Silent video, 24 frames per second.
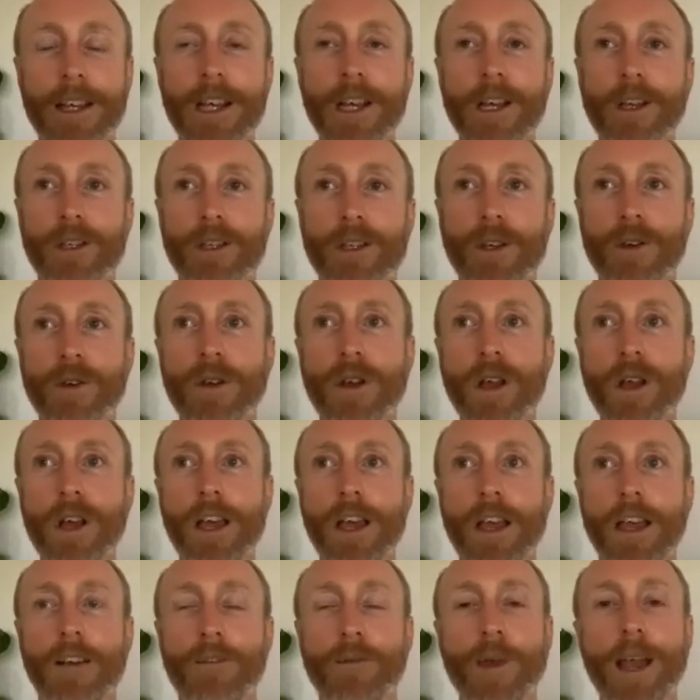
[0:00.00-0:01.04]
So
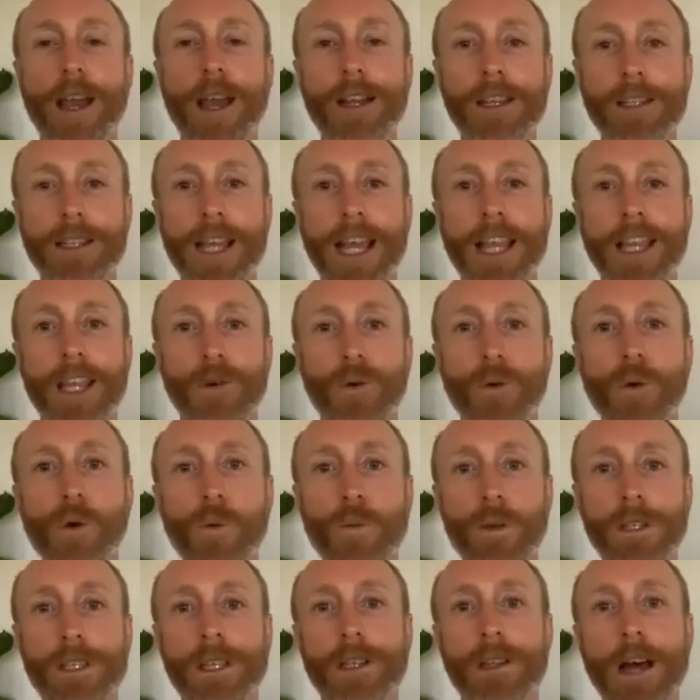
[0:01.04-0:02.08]
if we understand that all
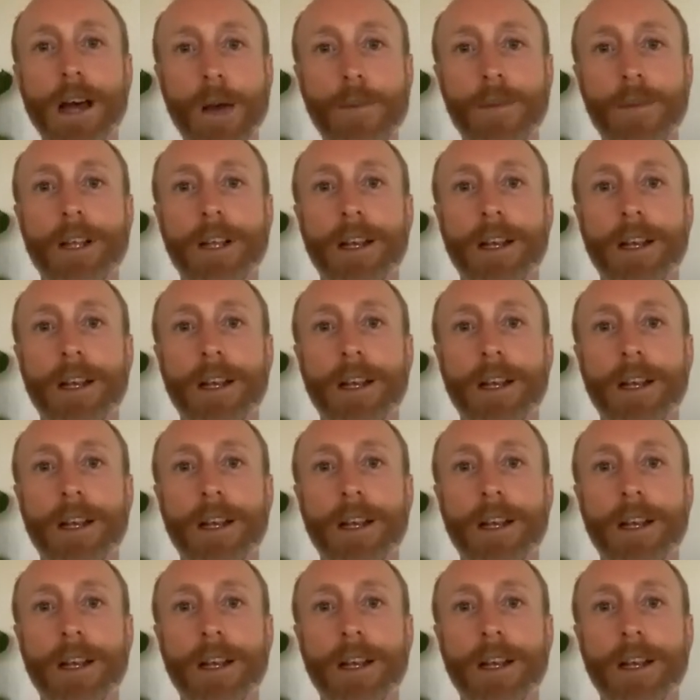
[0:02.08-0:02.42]
misalignment